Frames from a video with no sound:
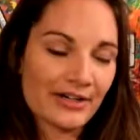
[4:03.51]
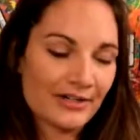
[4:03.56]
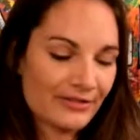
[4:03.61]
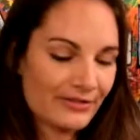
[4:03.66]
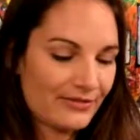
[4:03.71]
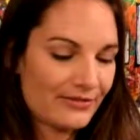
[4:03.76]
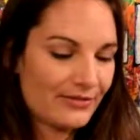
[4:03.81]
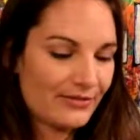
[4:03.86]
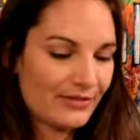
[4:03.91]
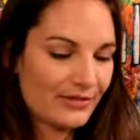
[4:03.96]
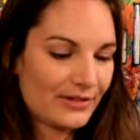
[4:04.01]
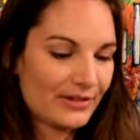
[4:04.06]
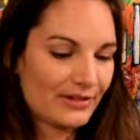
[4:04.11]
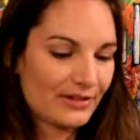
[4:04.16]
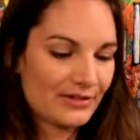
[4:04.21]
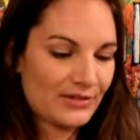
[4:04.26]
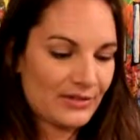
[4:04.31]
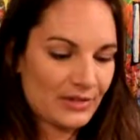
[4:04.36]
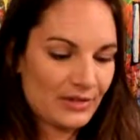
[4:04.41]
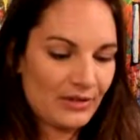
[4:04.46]
of
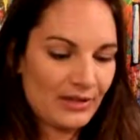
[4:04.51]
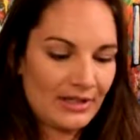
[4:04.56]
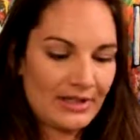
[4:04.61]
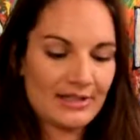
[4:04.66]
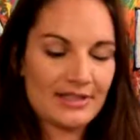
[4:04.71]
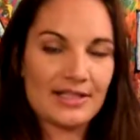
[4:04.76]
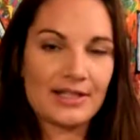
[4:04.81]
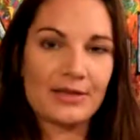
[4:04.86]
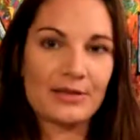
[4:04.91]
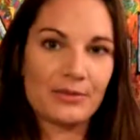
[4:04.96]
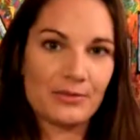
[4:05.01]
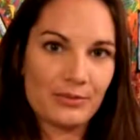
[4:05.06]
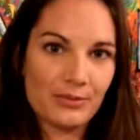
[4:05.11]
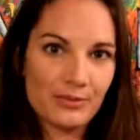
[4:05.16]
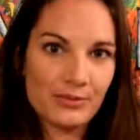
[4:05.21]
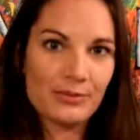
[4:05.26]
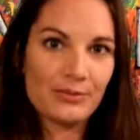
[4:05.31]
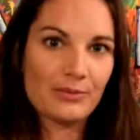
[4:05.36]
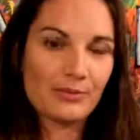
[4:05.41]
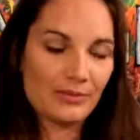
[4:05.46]
students and
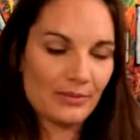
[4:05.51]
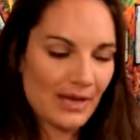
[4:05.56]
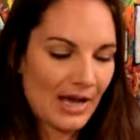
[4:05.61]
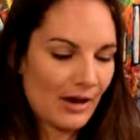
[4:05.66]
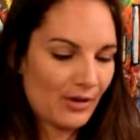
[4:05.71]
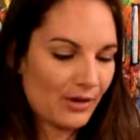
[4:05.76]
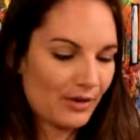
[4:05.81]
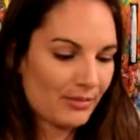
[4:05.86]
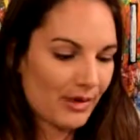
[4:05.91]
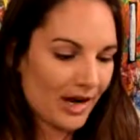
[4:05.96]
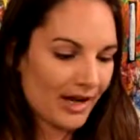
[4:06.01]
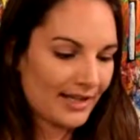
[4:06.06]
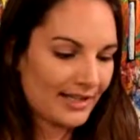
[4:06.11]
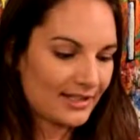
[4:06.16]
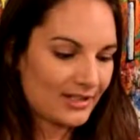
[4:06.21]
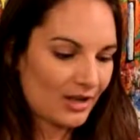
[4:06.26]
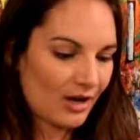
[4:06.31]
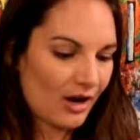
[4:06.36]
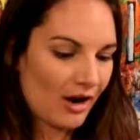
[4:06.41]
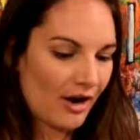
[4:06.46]
how their
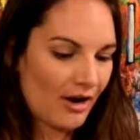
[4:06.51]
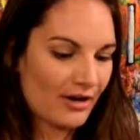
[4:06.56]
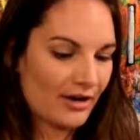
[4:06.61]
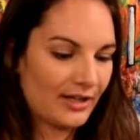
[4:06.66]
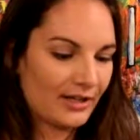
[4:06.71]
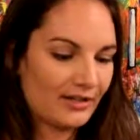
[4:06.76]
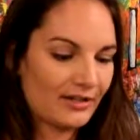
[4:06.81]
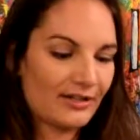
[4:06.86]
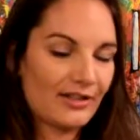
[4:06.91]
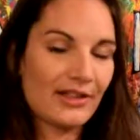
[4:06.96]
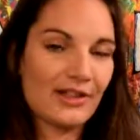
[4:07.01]
bodies are and